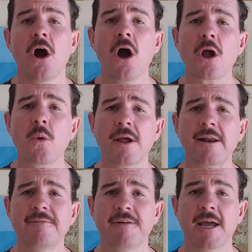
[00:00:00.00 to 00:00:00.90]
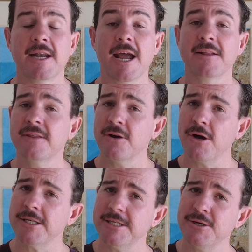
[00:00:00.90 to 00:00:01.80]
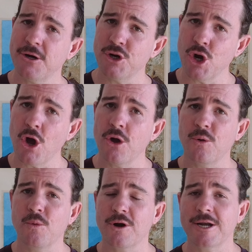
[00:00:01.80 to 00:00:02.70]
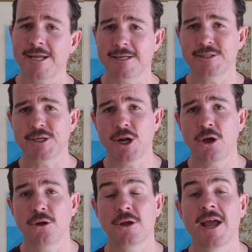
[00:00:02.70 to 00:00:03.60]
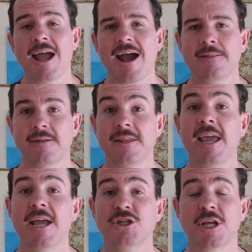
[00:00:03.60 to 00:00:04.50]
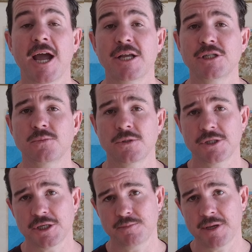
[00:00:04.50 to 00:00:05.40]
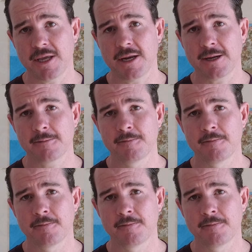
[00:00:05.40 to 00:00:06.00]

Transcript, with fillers: I quickly found out that I did not know what I needed to know and that the education was just beginning.